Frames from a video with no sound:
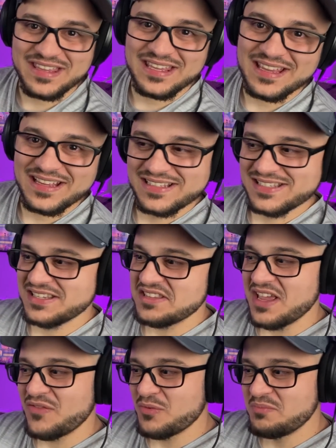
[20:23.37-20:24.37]
kids,
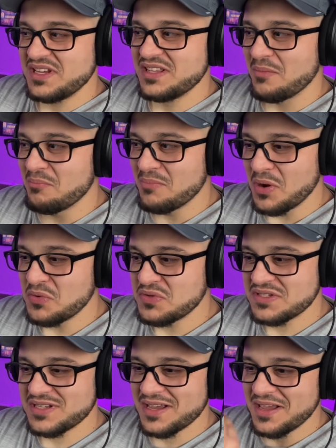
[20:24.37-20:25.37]
they will be the
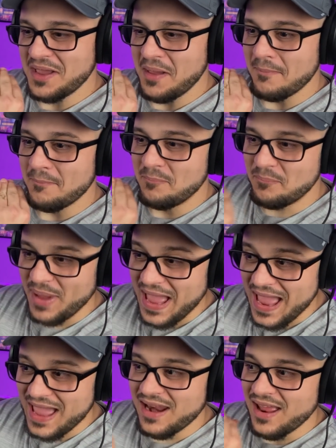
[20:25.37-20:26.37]
most
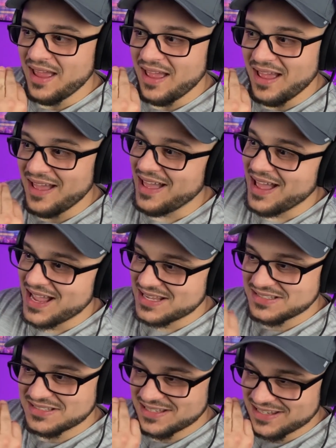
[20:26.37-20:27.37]

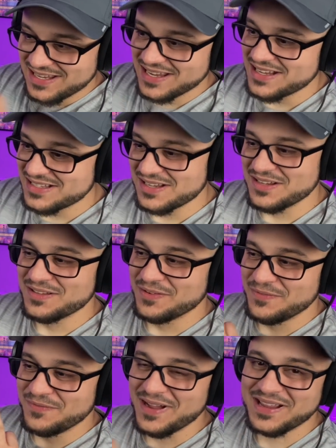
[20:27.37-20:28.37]
badass kids on the
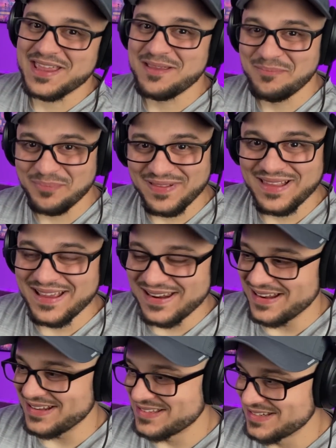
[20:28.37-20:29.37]
fucking
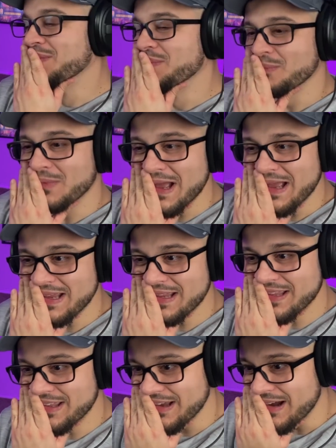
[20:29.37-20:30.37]
planet. My
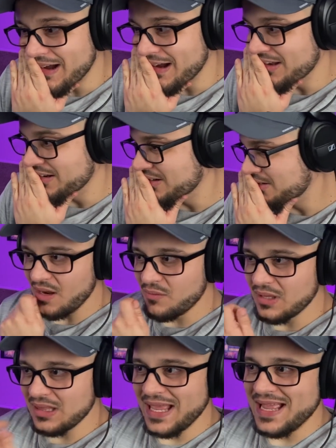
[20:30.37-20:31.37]
God.
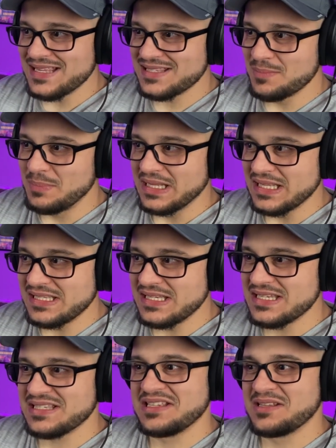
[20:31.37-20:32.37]
Milan's
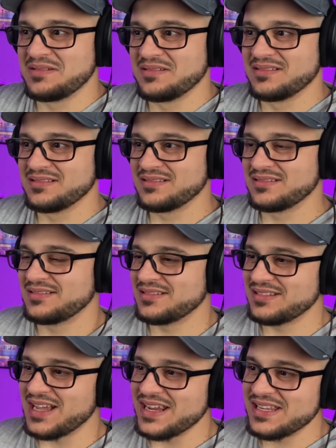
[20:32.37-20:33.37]
abilities and then
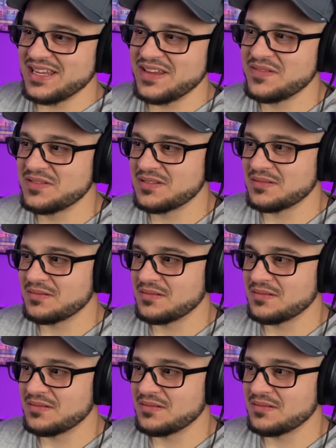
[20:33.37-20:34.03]
Nynaeve's.